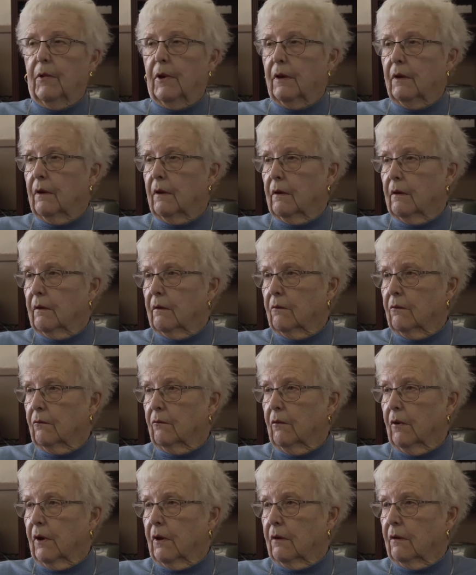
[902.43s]
and
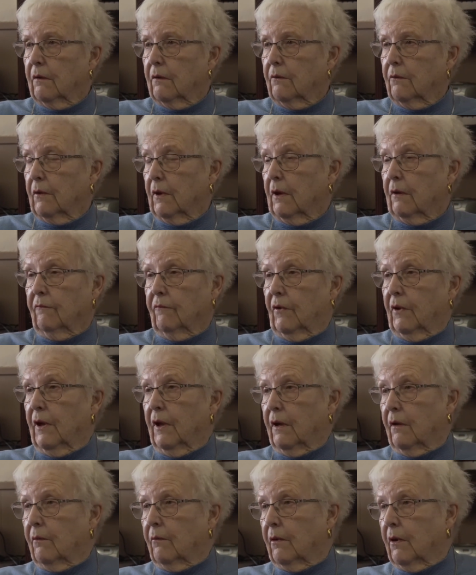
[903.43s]
do all, like we
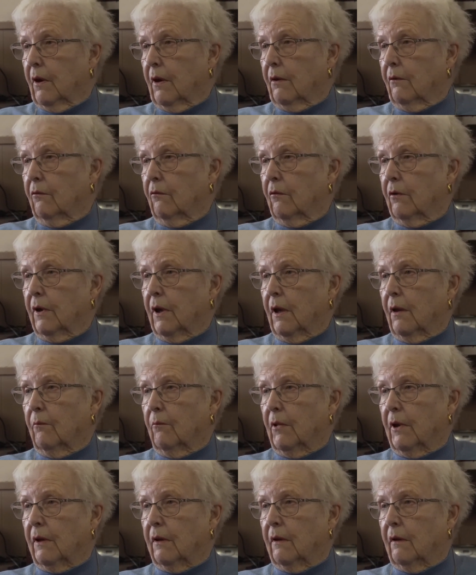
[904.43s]
had a guy who came
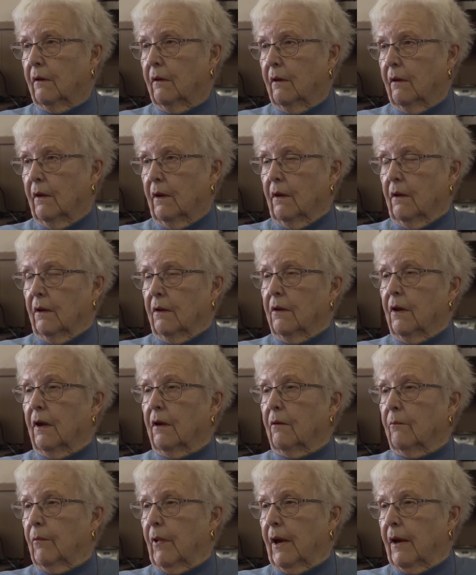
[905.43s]
in,
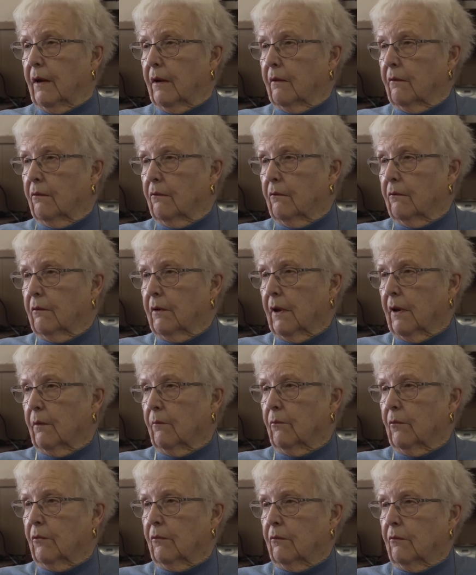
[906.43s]
young man who
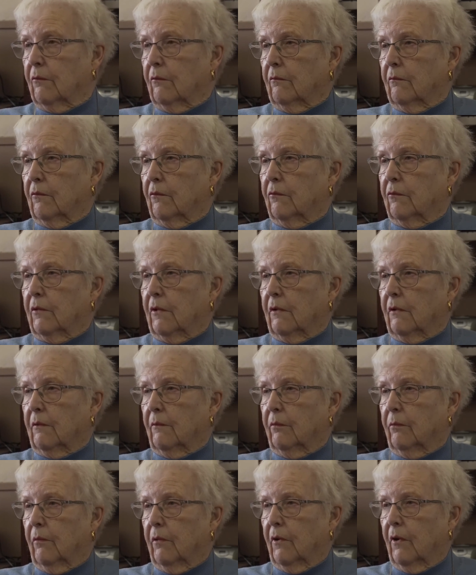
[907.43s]
came to do the
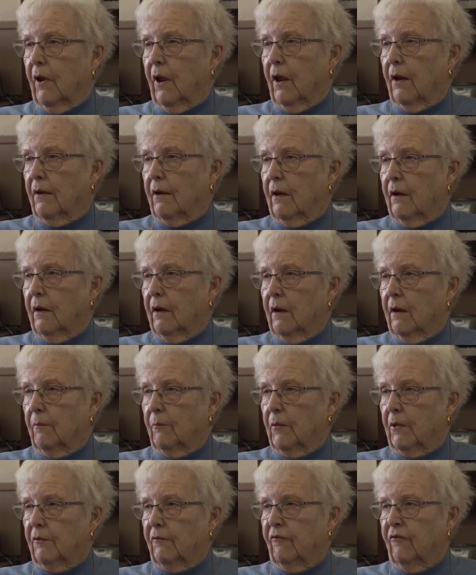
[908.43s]
lawn and all,
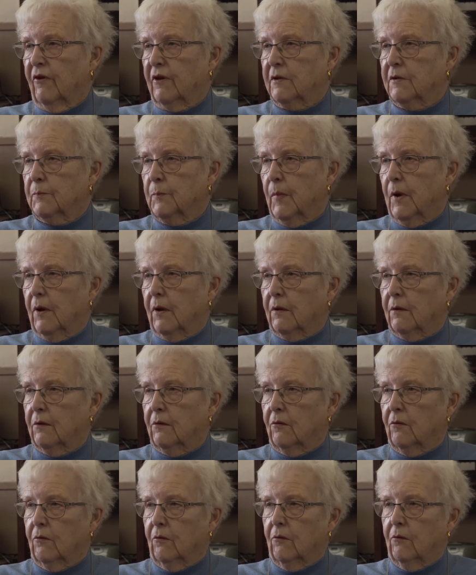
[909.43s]
but first bath,
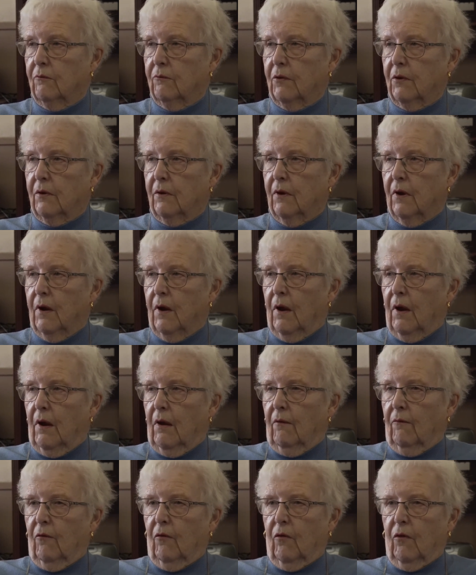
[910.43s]
you know, when,
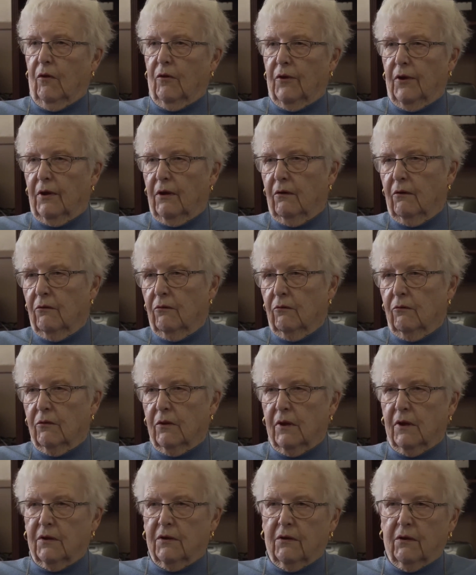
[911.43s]
well, they don't do
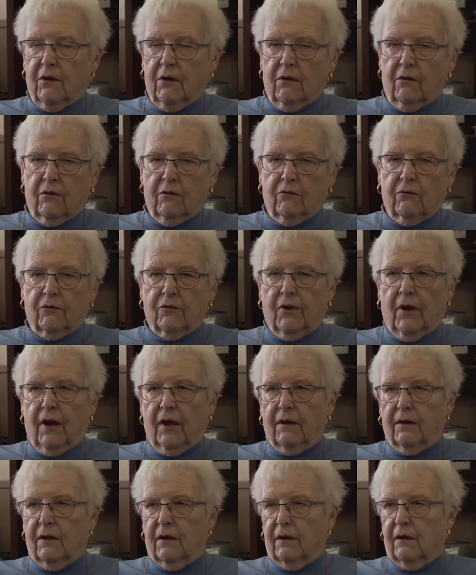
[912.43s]
this, they don't do
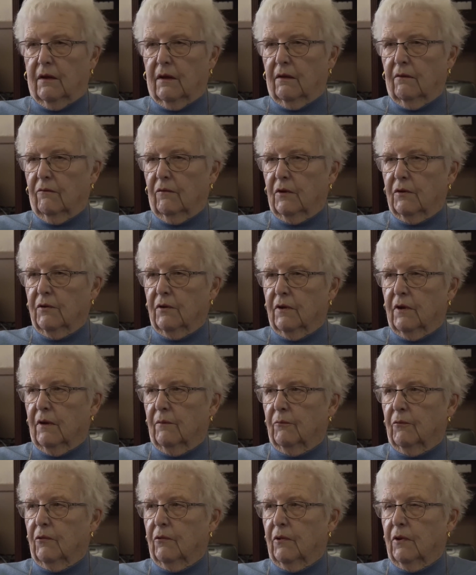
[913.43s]
that, and that wasn't
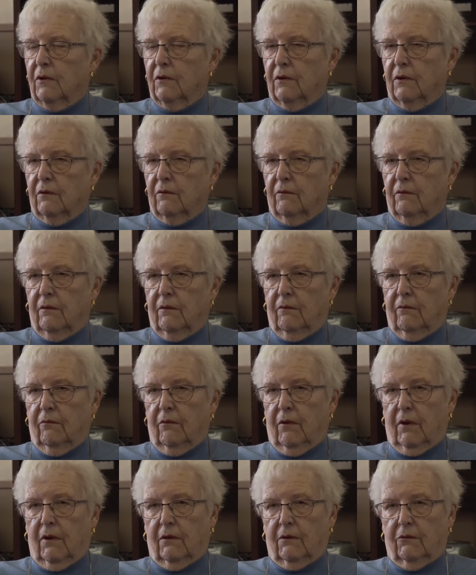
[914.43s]
up to, I said,
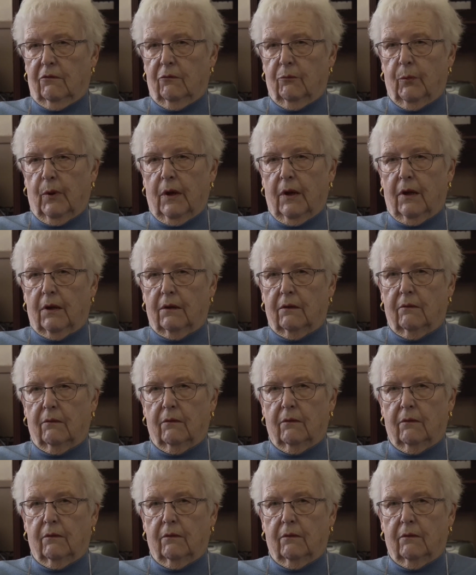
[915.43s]
well, too bad.